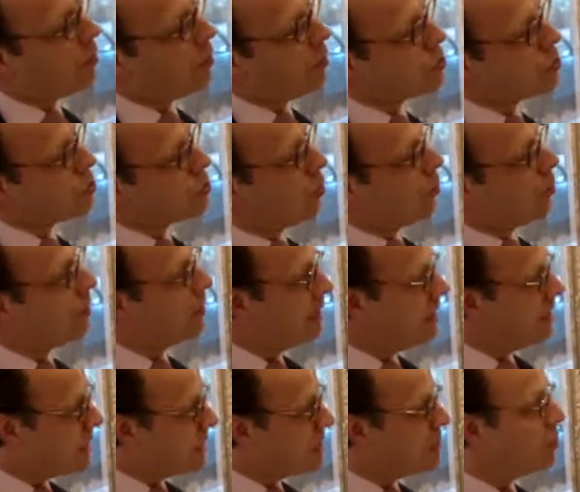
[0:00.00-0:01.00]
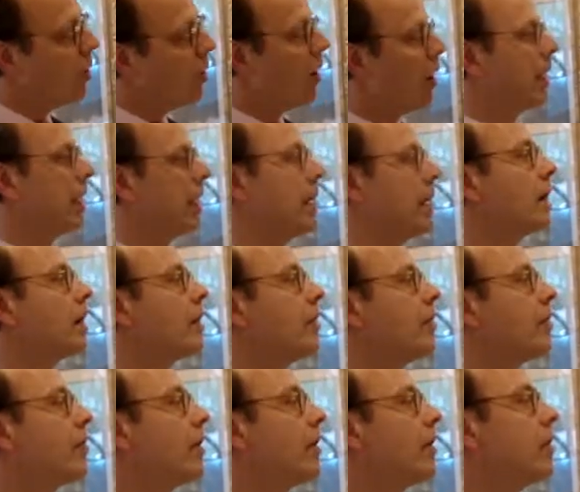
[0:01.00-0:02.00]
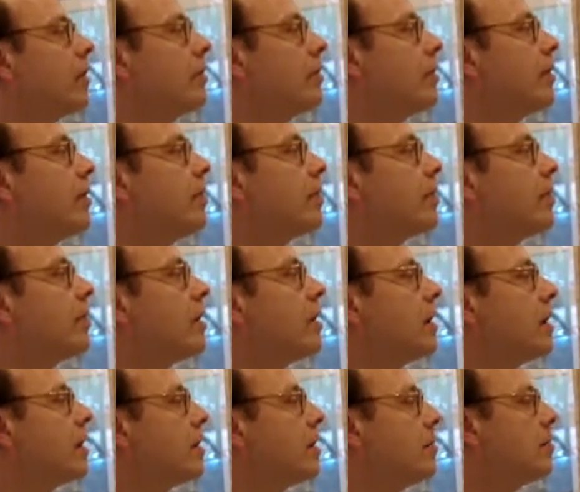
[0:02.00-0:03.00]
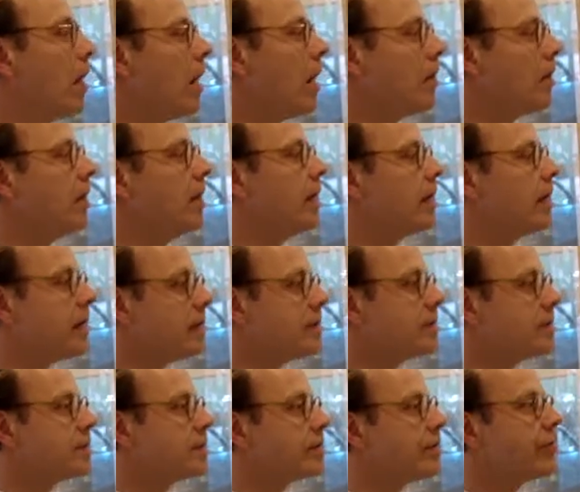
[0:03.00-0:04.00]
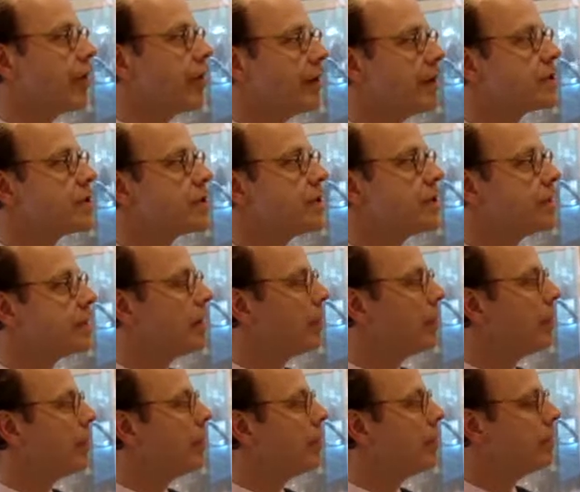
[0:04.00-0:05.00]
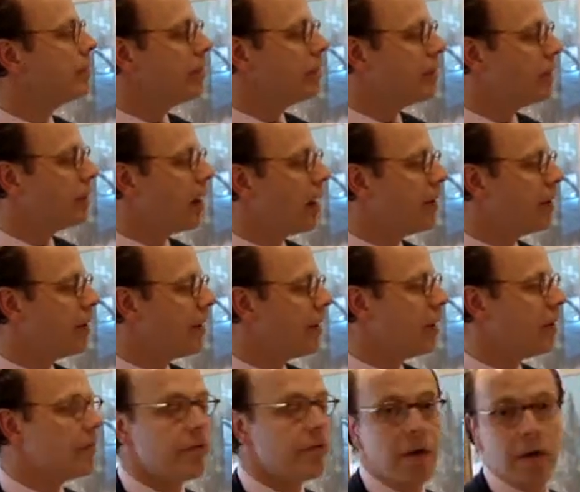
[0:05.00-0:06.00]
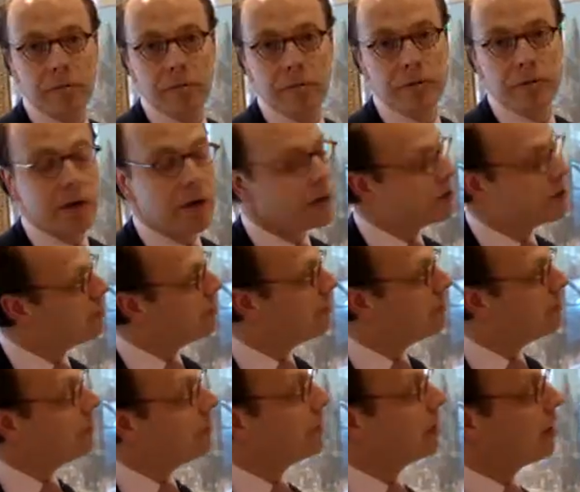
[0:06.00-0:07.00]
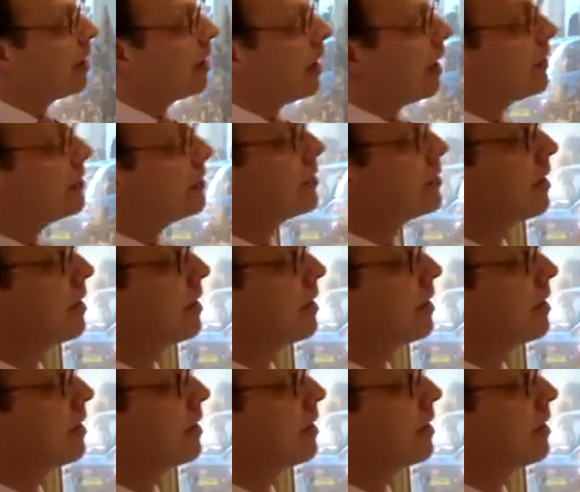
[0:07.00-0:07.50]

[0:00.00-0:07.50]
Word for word: not sure, but he did work in England, so this, my feeling is a French sitter, but I don't know, further research may reveal that.